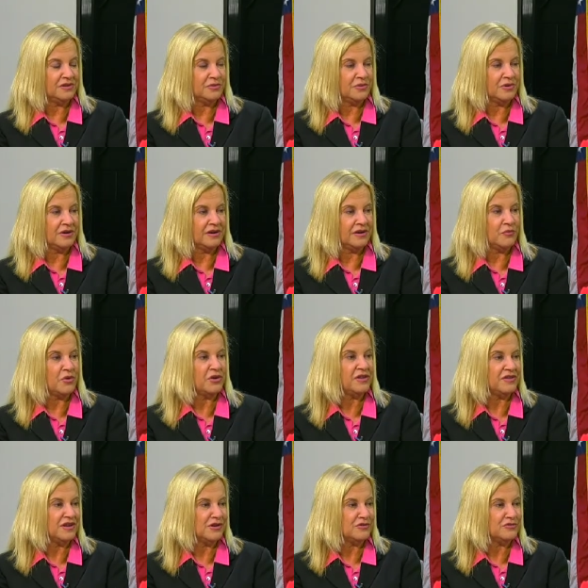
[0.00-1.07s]
you are one
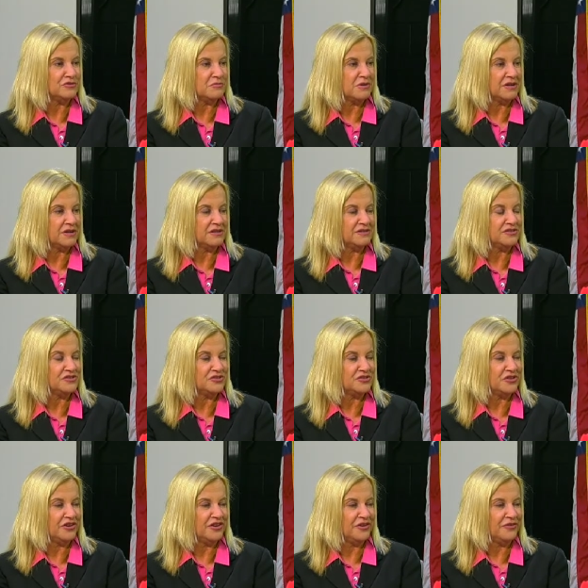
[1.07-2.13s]
of the heroes among us. Just
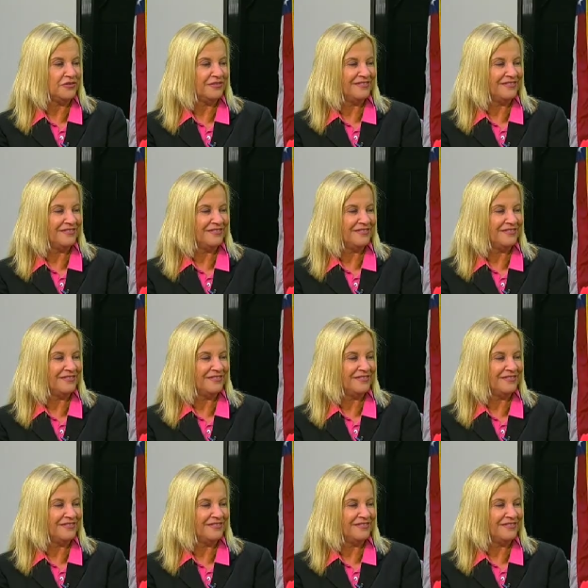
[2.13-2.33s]
so you know.